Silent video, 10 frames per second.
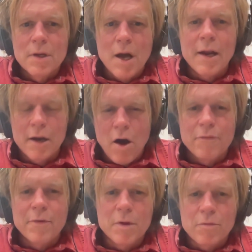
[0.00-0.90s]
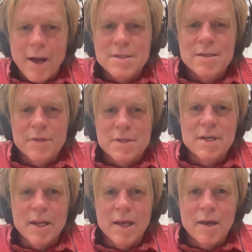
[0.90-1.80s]
cut it off from the rest of the
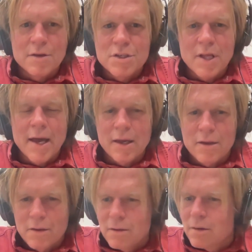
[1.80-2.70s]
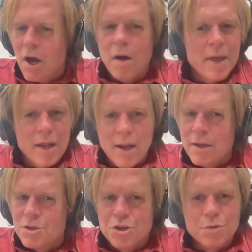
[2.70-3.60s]
city and just like come in
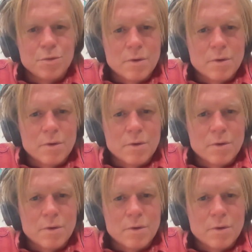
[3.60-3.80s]
and shoot.